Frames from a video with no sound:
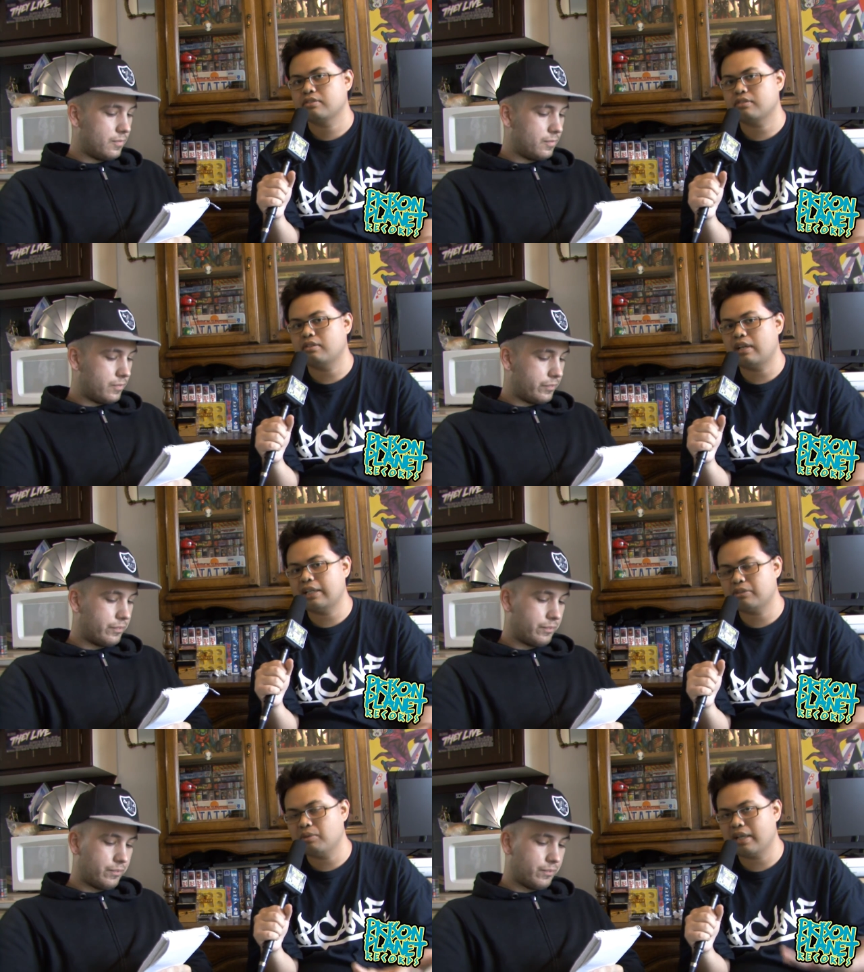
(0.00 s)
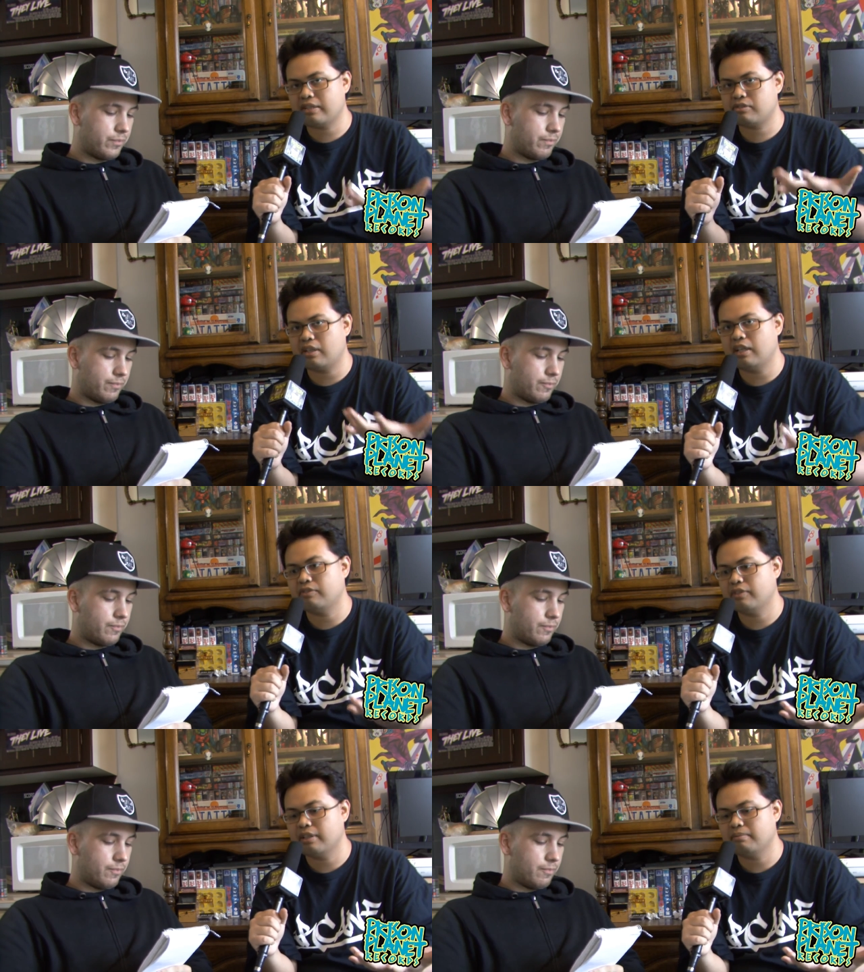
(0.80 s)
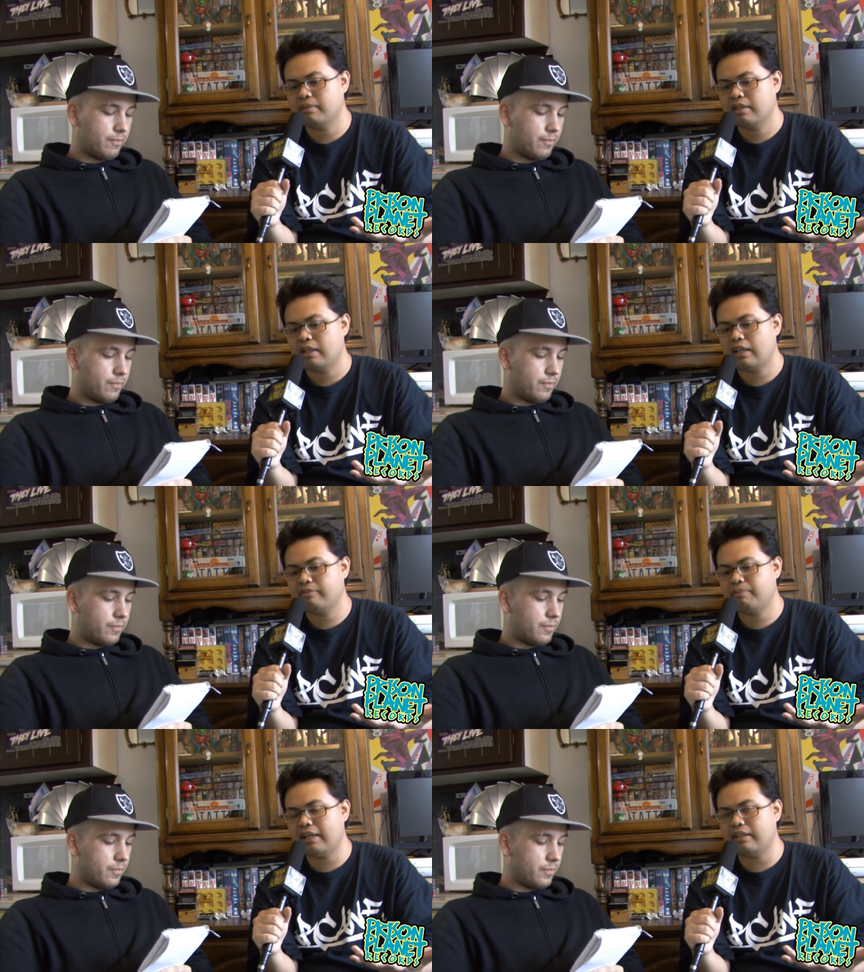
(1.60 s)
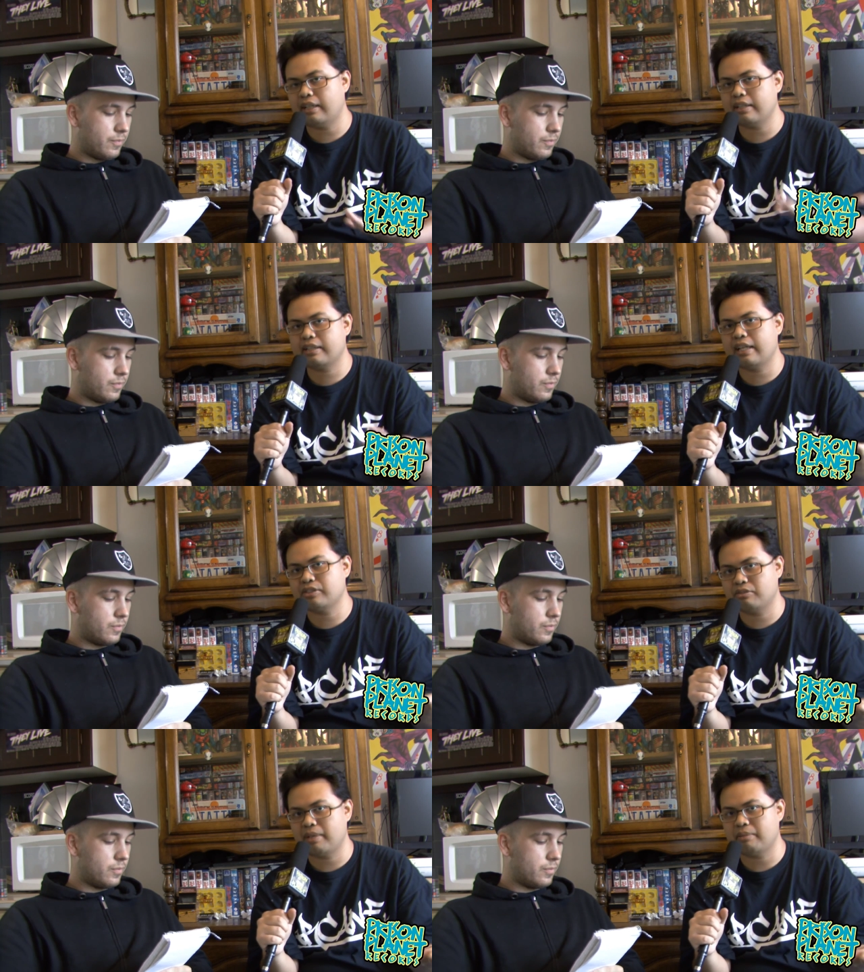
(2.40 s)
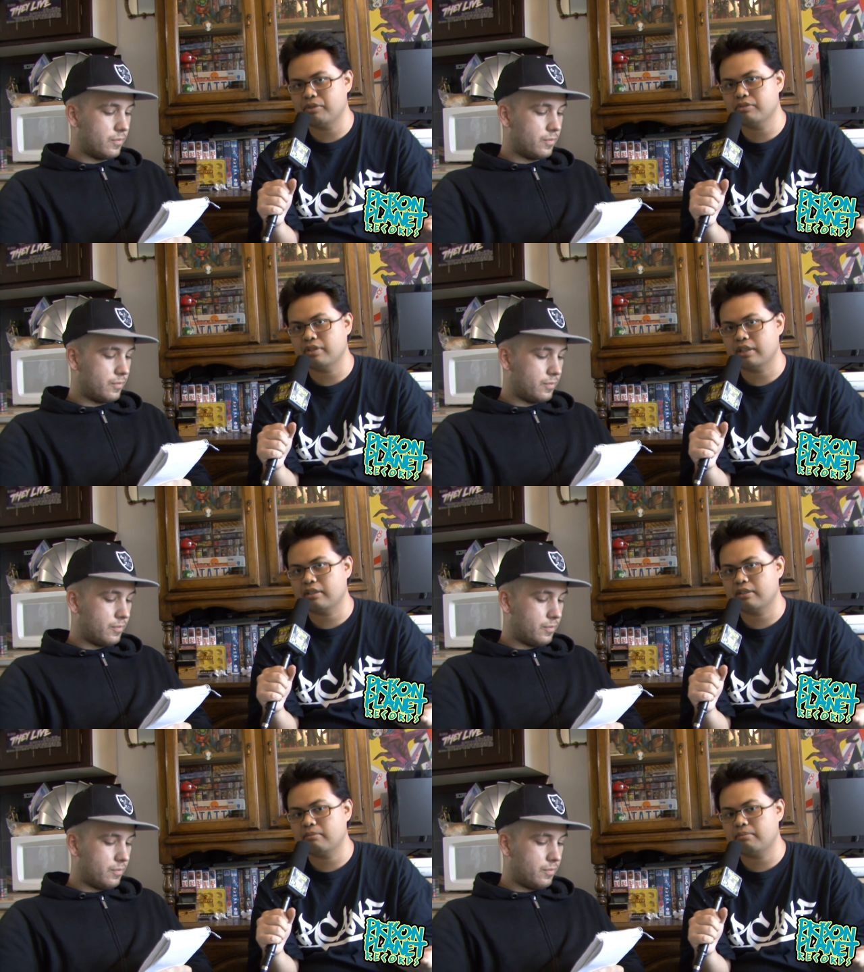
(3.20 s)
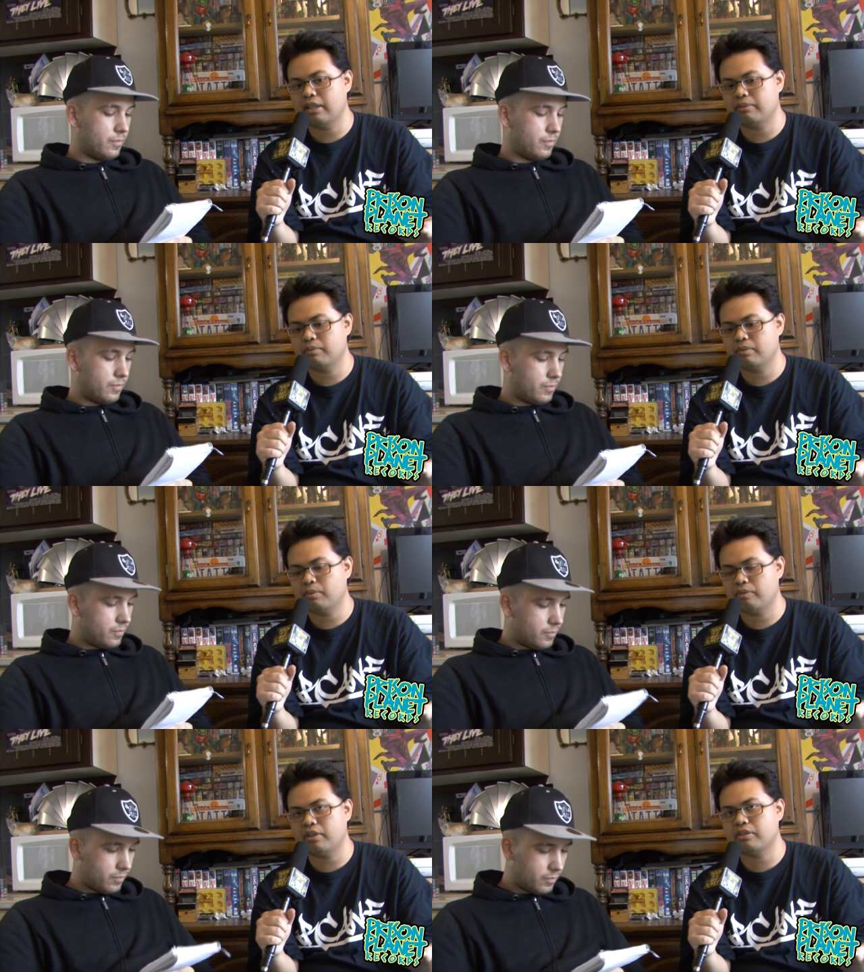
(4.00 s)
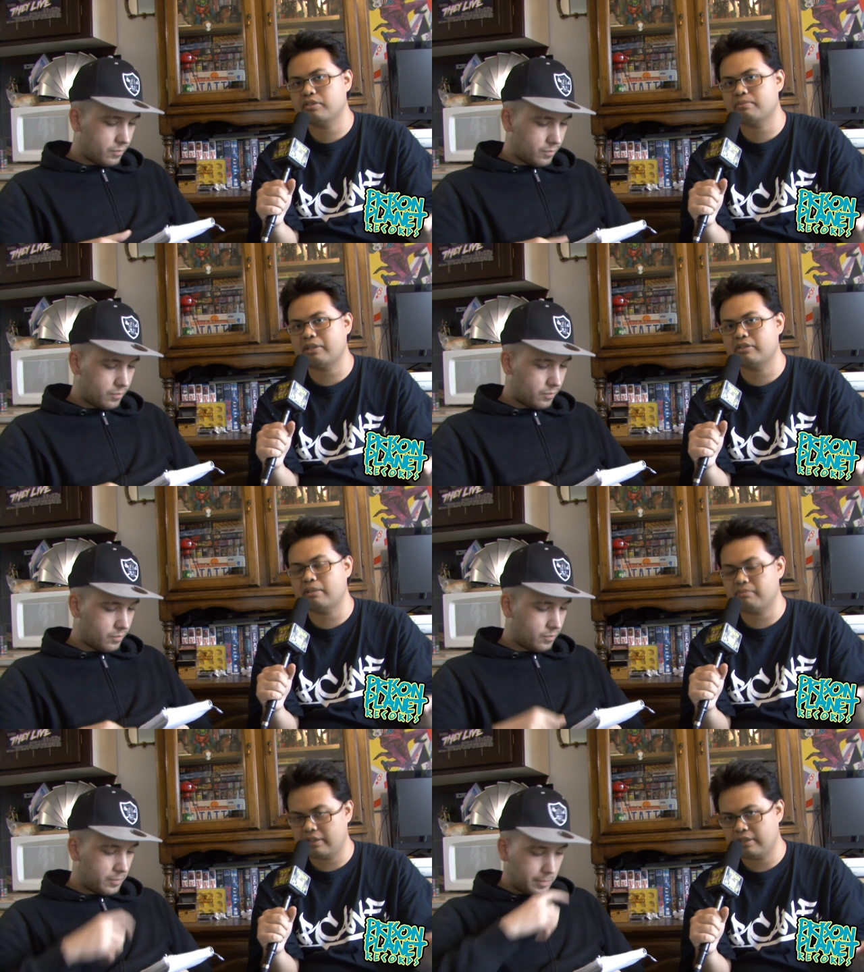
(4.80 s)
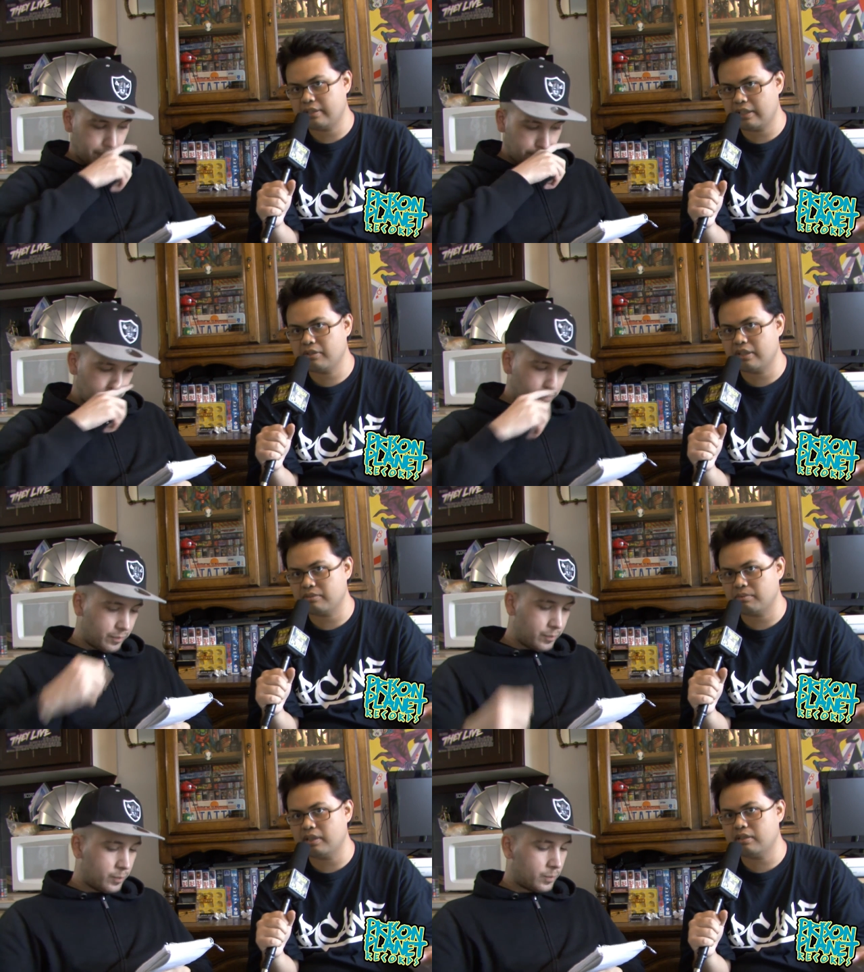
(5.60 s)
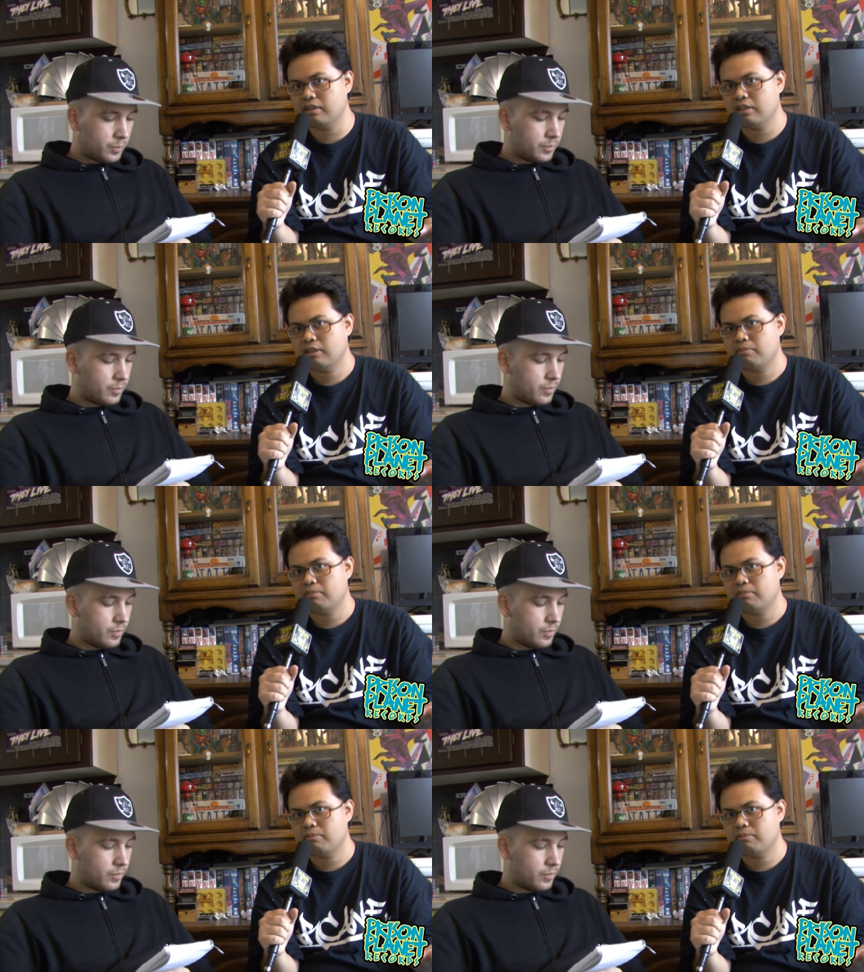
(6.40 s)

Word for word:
Speaker 1: So I had to work extra hard for him. I've found other guys who make music, but with all due respect to them, they're good as well.